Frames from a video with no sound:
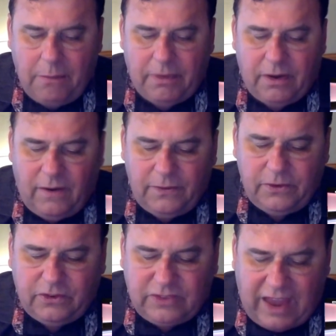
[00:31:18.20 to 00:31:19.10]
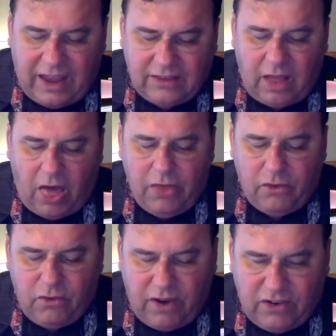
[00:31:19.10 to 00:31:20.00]
But understand
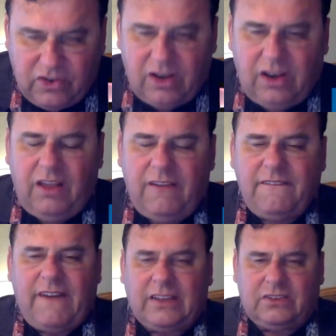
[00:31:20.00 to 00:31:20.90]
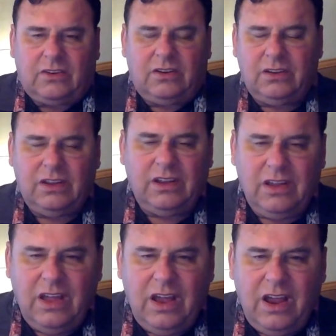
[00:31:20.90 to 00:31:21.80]
the Russian factor.
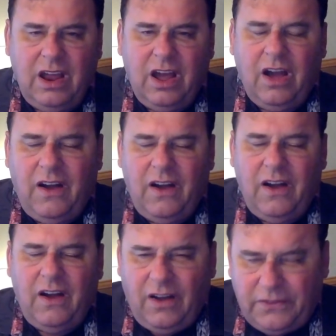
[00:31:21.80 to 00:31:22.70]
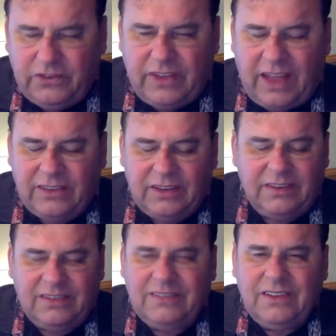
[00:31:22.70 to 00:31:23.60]
Understand
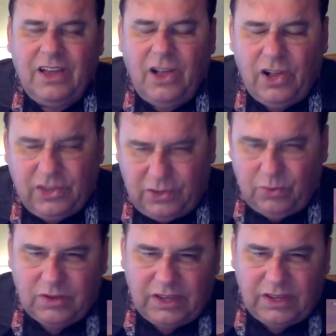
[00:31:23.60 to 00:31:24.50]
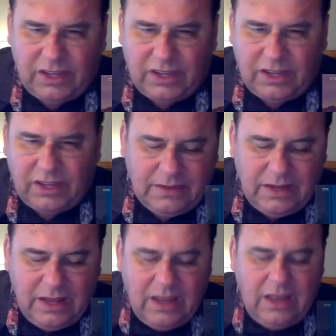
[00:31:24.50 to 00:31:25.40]
it acutely.
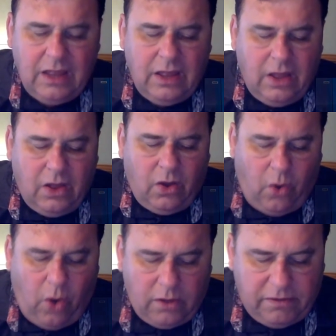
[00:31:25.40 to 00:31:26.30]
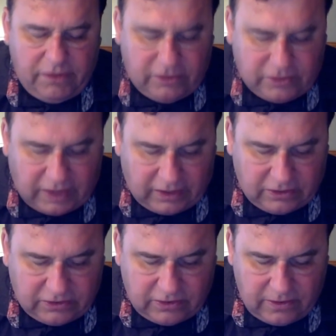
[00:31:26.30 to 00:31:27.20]
All of these
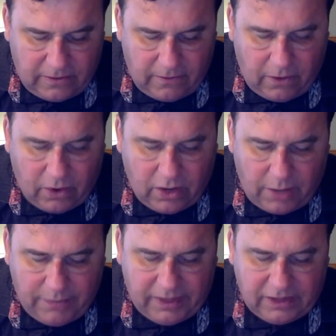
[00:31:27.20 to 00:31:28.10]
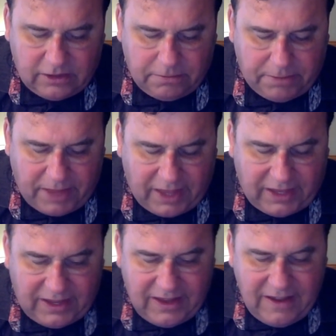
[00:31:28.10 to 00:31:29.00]
things are coming into play,